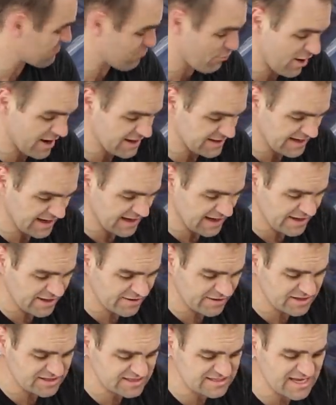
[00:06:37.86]
it a break now and
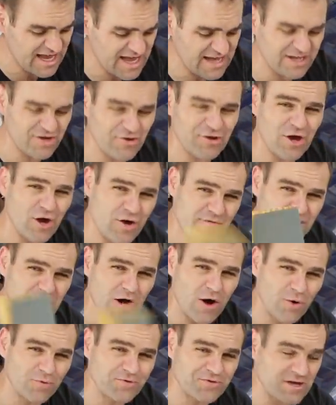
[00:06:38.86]
I'm going to start going over
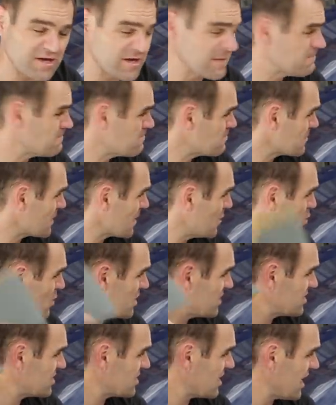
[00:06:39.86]
the whole thing
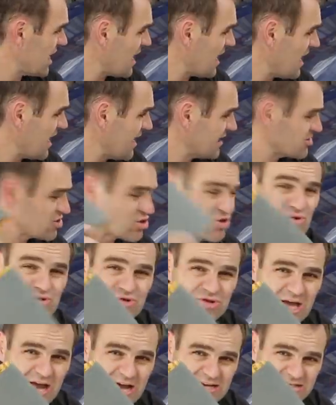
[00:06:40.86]
with
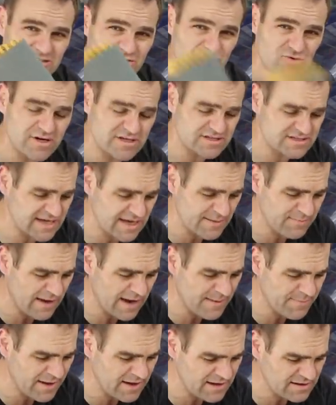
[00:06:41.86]
2000 grit
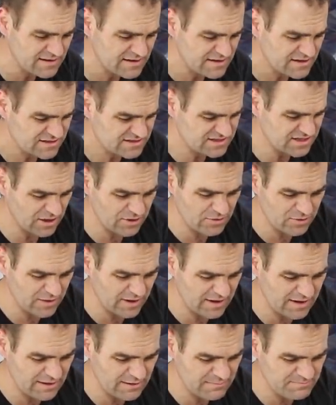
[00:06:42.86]
sandpaper.
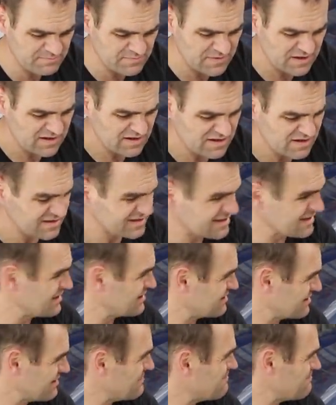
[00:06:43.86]
So
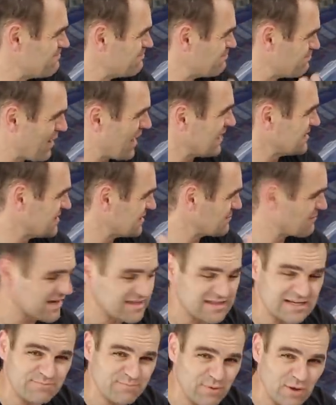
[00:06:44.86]
The basic
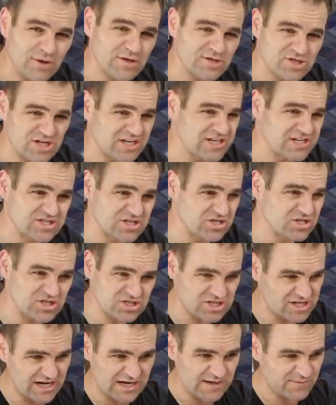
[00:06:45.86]
method of polishing is you're
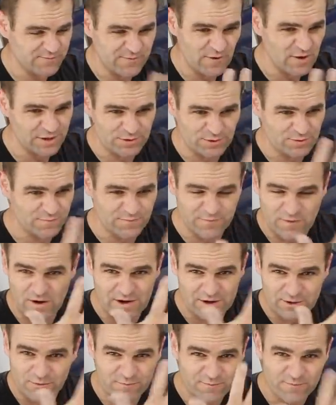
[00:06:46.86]
just getting finer and
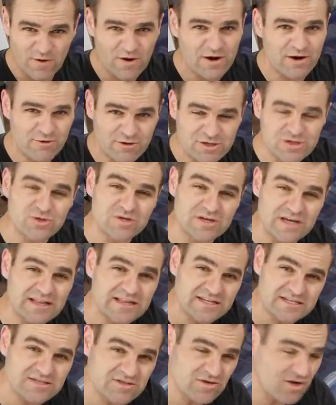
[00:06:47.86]
finer and finer until you get
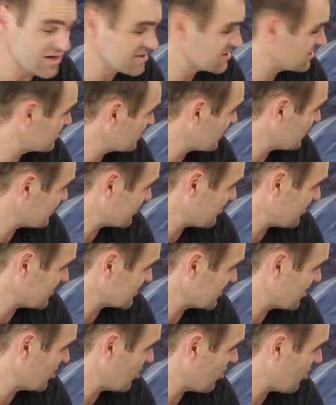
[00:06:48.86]
this
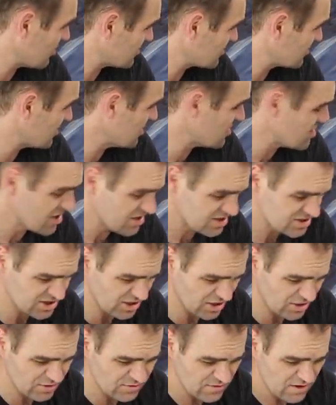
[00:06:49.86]
nice gloss.
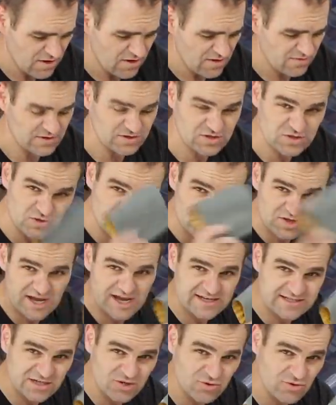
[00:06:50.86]
So the
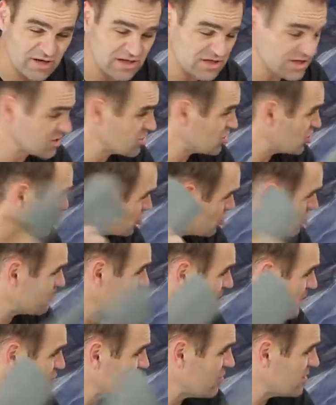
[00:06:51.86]
2000 grit should
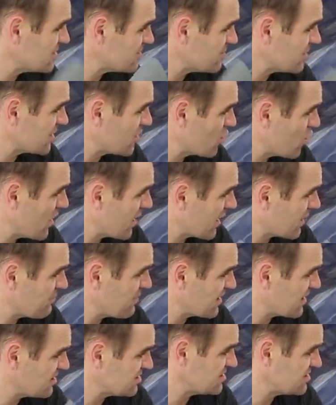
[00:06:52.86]
be reasonably quick
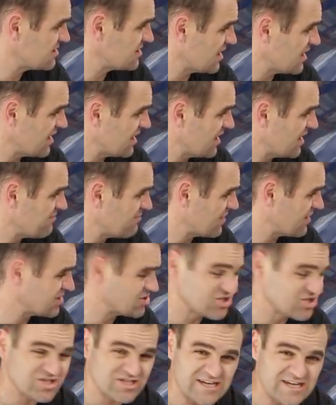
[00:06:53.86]
because
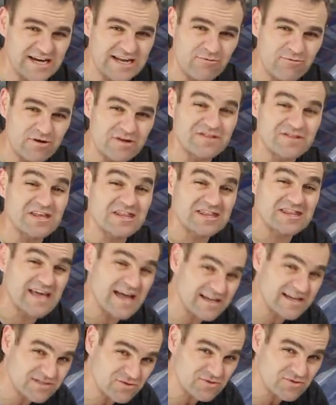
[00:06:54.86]
it's just getting rid of the
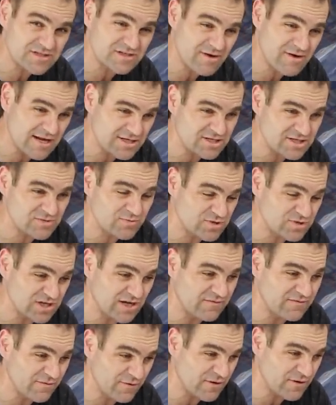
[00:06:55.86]
1000 grit scratches, which
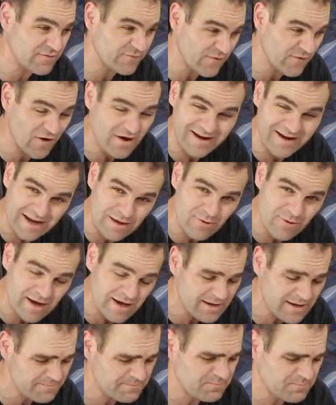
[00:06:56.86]
are very fine
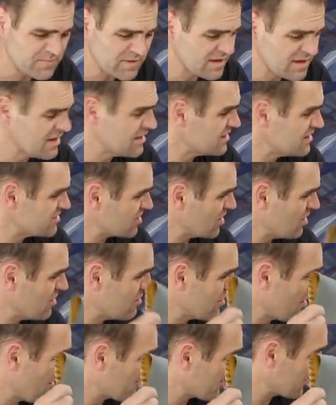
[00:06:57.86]
anyway.
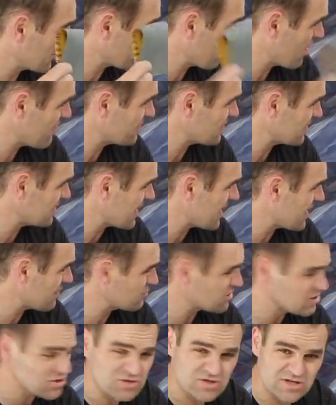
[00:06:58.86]
So I'm going to go over everything now
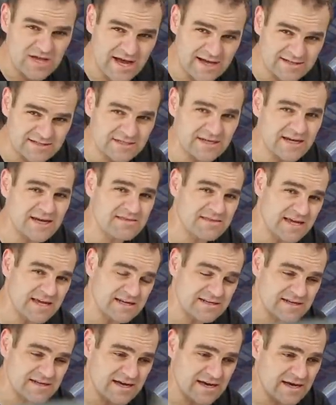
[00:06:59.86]
with 2000 and
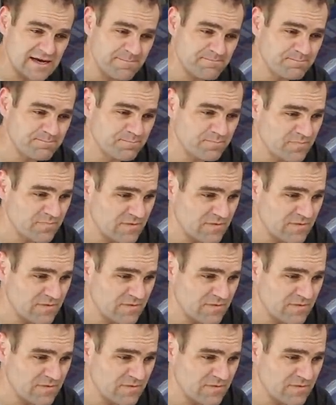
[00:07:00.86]
then